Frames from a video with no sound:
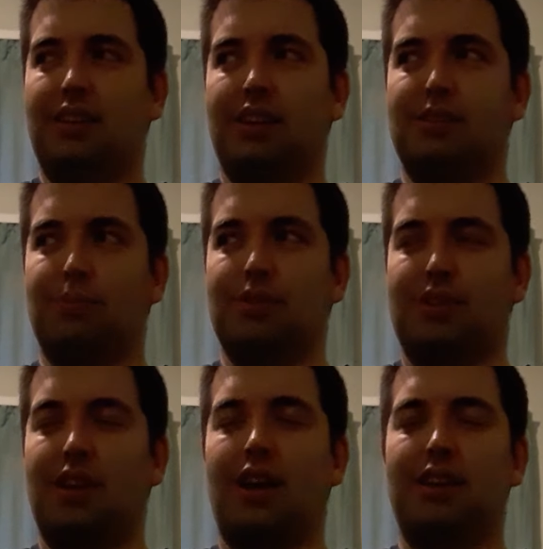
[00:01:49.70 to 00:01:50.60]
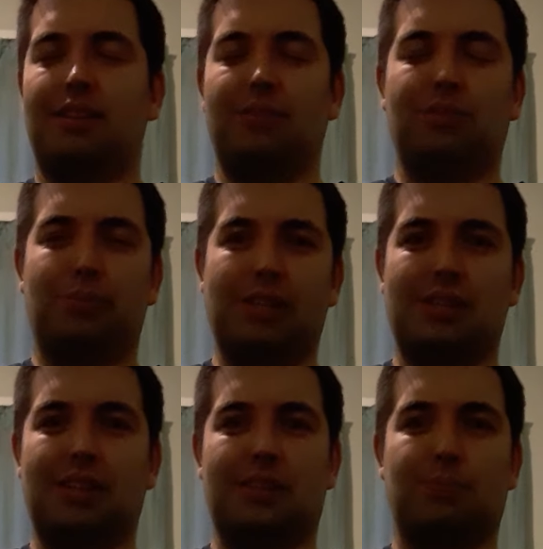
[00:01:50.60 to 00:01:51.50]
I suppose gone on to do the
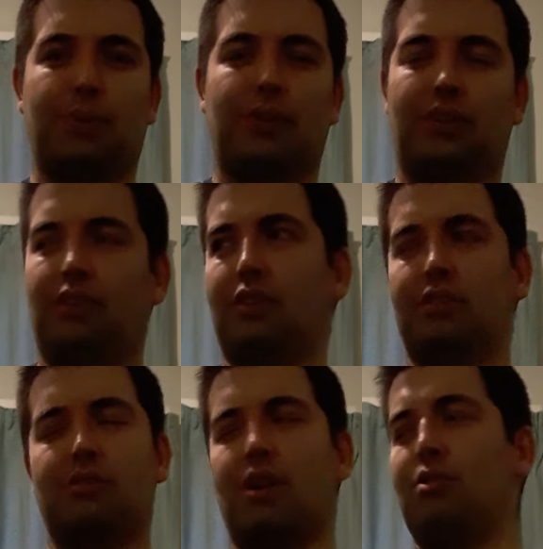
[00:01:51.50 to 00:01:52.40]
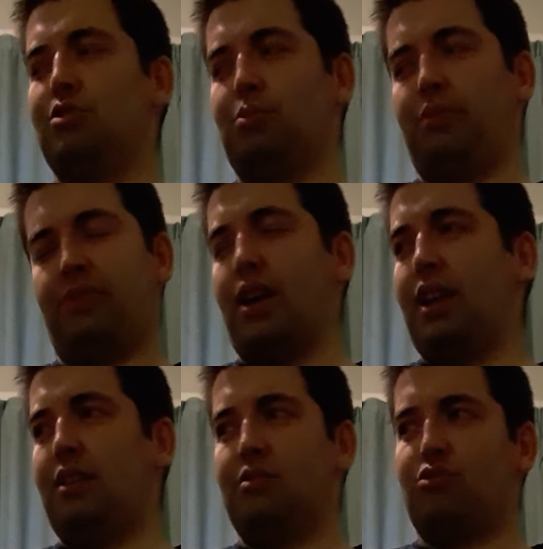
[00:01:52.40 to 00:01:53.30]
business, but ground should be
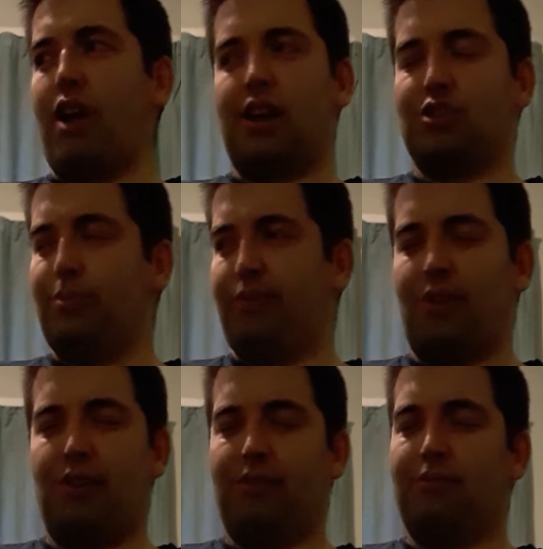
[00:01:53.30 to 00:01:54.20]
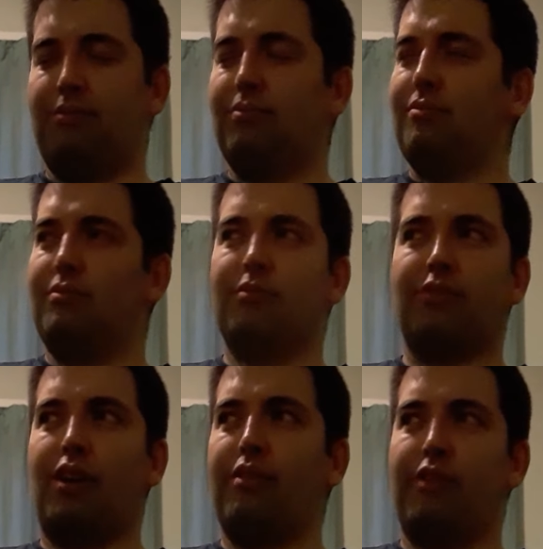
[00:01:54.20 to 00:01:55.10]
fine. Track should be very,
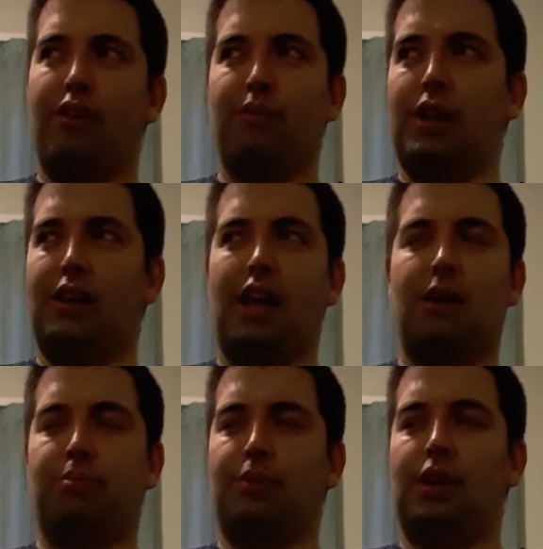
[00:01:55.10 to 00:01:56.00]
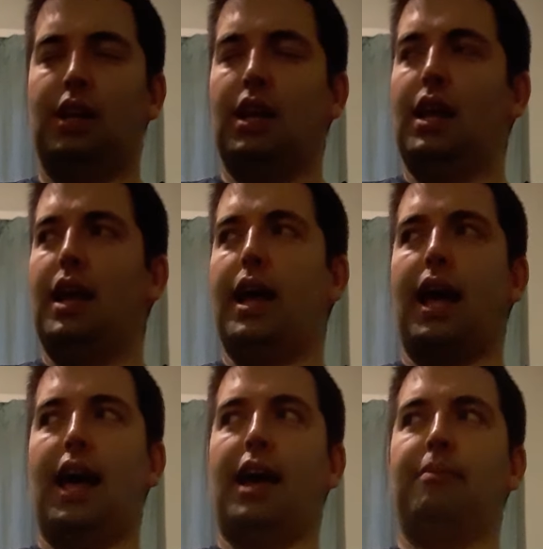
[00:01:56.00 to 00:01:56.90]
very, very well capable.
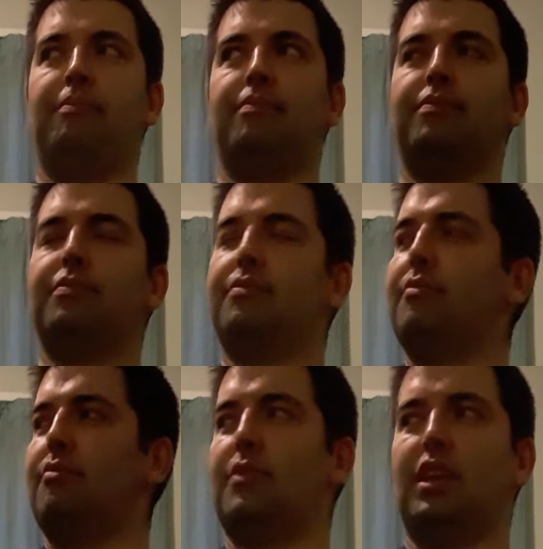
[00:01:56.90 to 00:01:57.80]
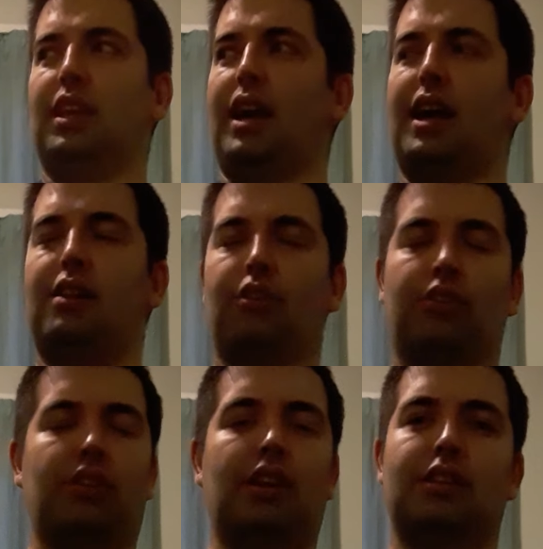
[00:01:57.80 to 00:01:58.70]
Um, yeah, look,
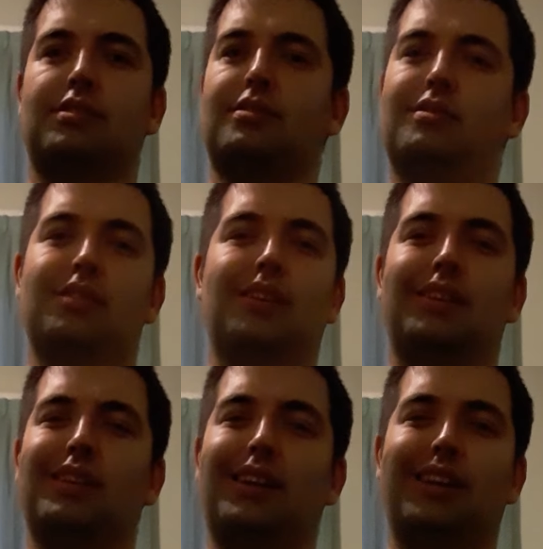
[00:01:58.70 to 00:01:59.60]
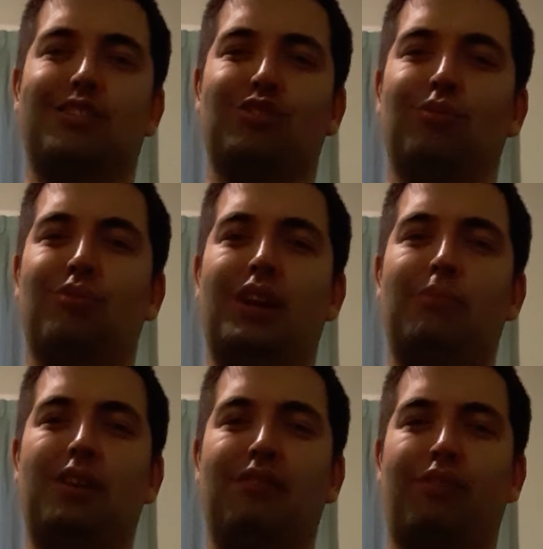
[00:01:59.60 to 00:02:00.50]
it's it should really
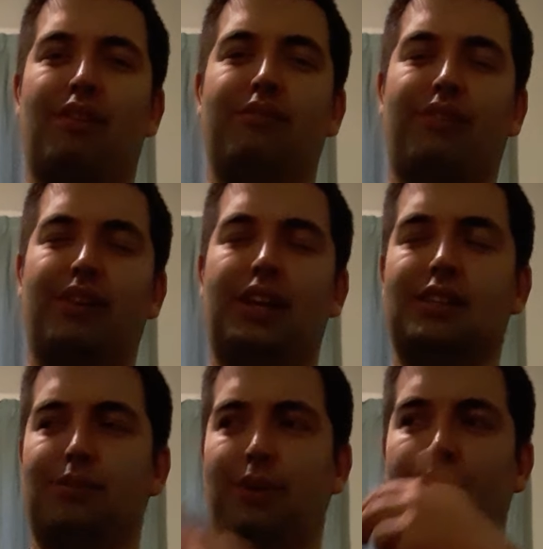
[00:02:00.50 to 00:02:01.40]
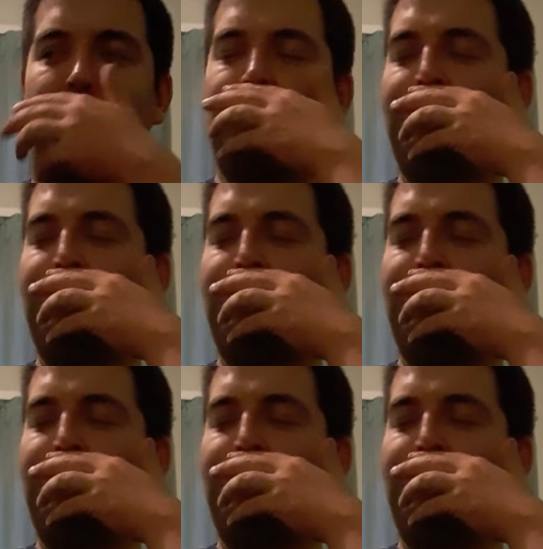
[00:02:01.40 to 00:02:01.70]
be a very very easy winner.